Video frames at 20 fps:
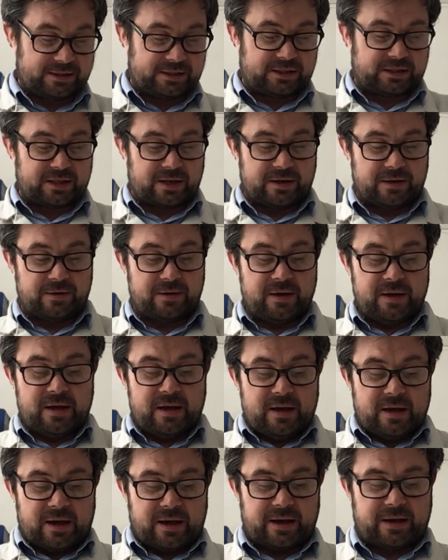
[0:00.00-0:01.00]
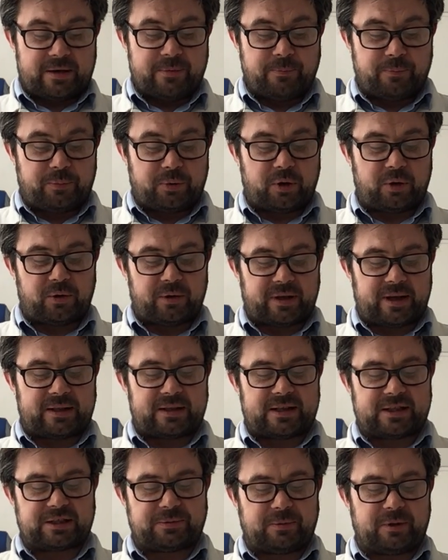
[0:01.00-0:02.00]
So I can pull that
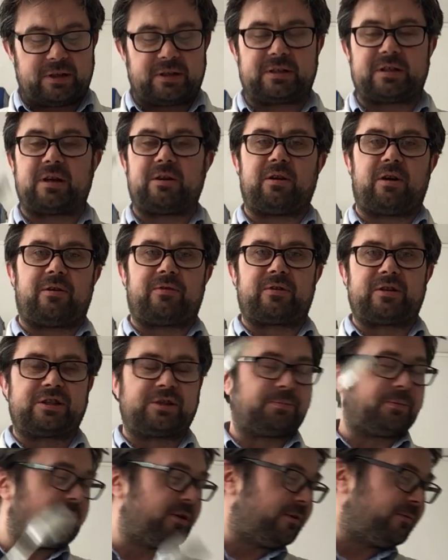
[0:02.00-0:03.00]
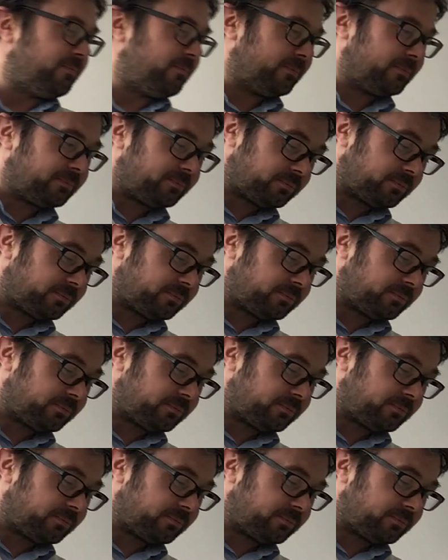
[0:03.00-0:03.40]
last bit of dough off the spoon,